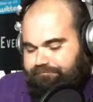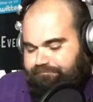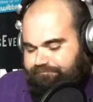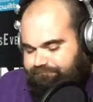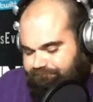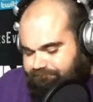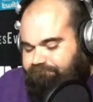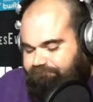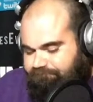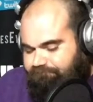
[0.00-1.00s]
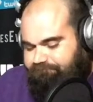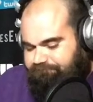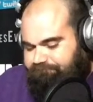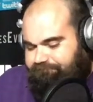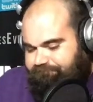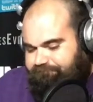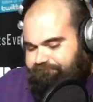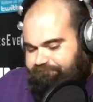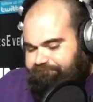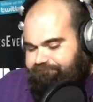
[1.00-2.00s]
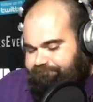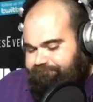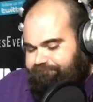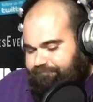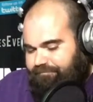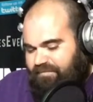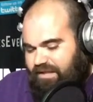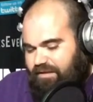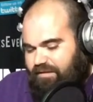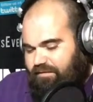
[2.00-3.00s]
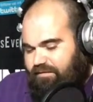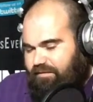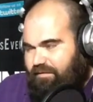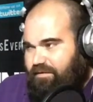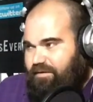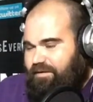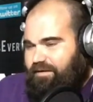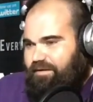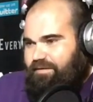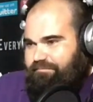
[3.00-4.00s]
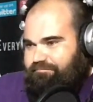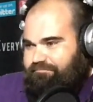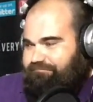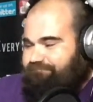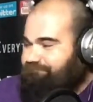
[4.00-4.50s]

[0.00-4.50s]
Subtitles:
This person isn't speaking.